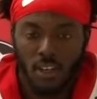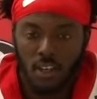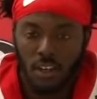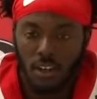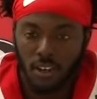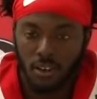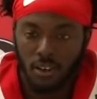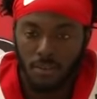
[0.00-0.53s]

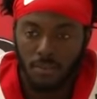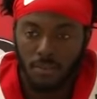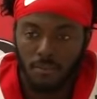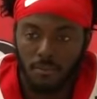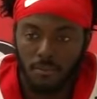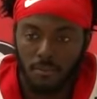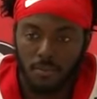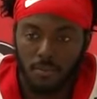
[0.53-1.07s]

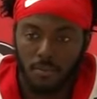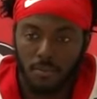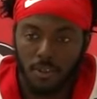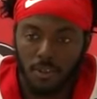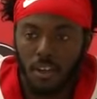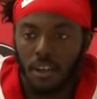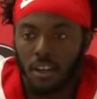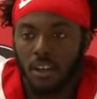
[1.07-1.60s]

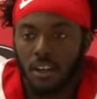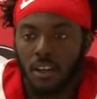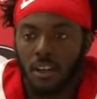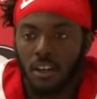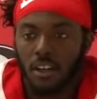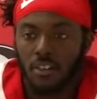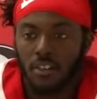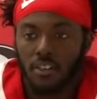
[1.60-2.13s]
But
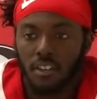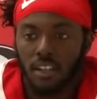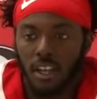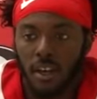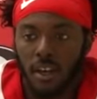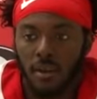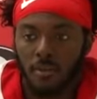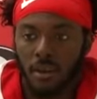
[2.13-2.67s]
other than
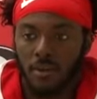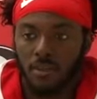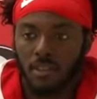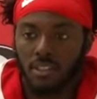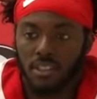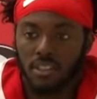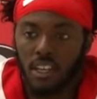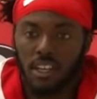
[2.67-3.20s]
that, man, we
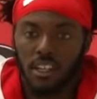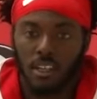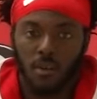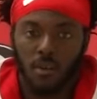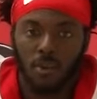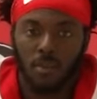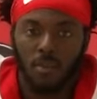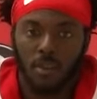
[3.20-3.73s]
just had to
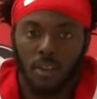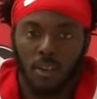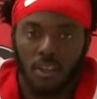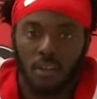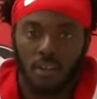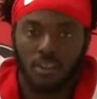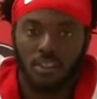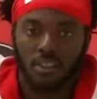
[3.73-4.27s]
keep on playing.